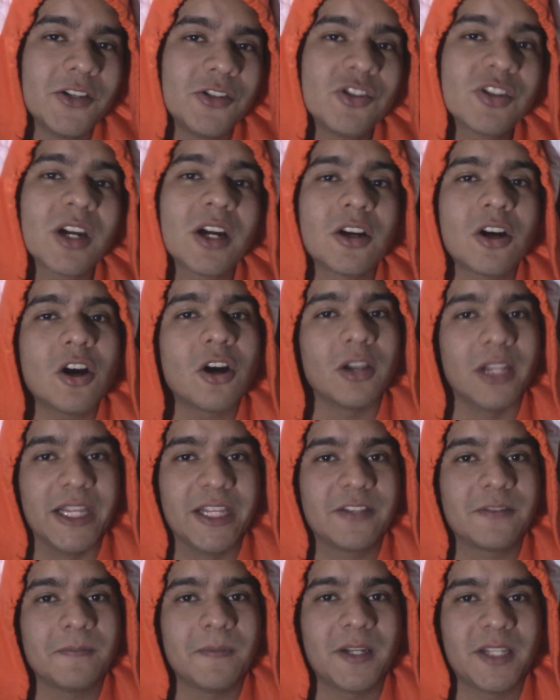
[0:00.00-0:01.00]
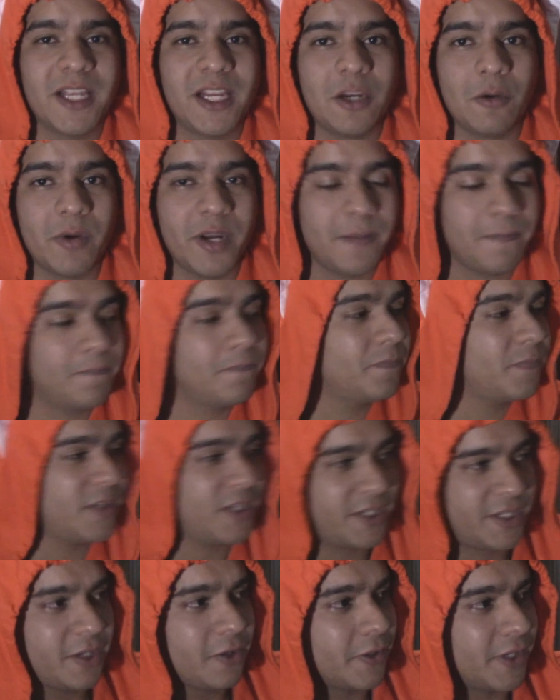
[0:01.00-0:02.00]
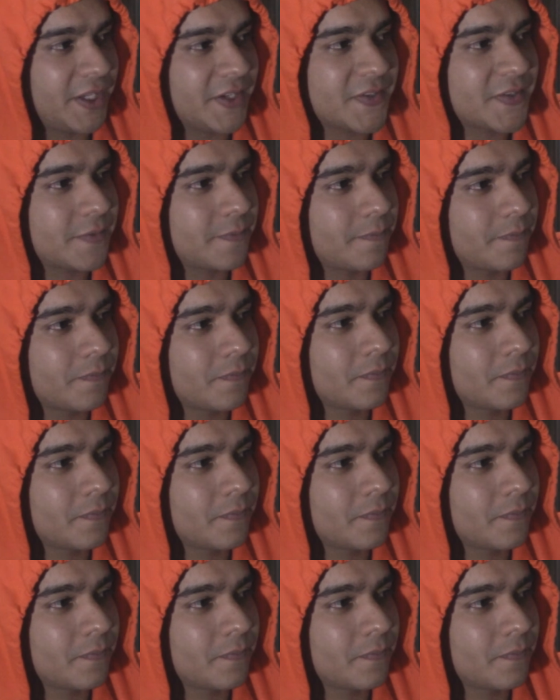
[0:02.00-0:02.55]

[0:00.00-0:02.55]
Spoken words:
You can Google it, but anyway, here it is.